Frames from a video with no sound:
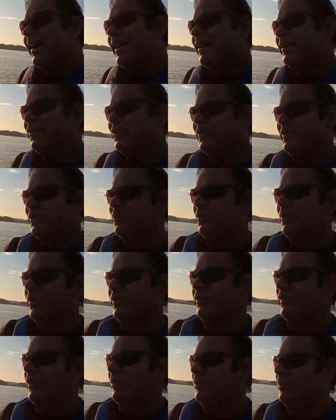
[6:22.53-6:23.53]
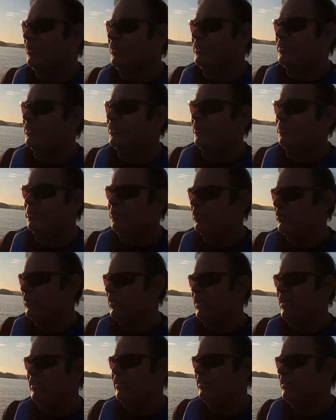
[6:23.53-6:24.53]
I use it only for emergency. I put
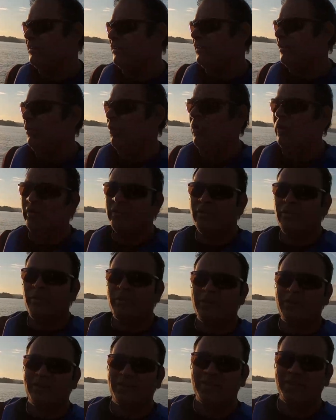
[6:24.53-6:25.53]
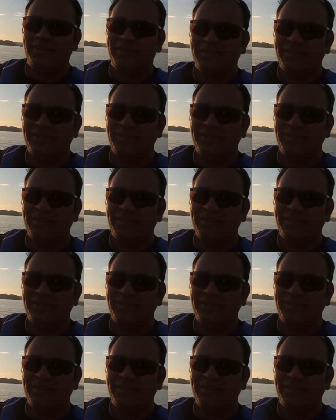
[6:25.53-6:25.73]
very little water because